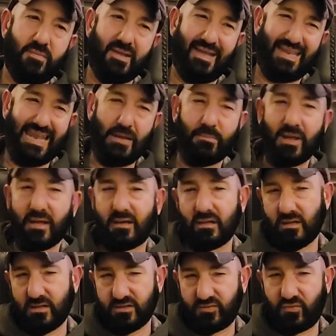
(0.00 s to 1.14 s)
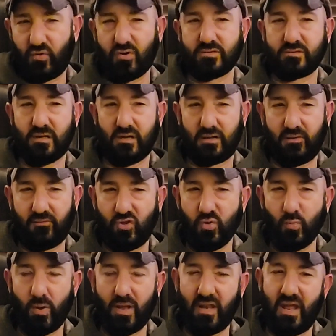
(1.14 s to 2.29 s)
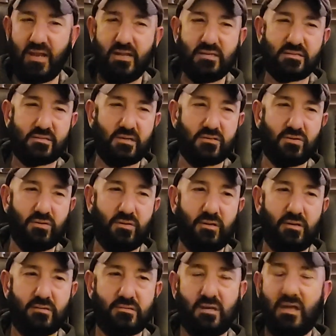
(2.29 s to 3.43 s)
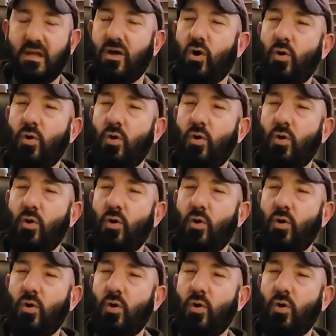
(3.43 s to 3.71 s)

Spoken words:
anemic as far as like if you went 86 on this,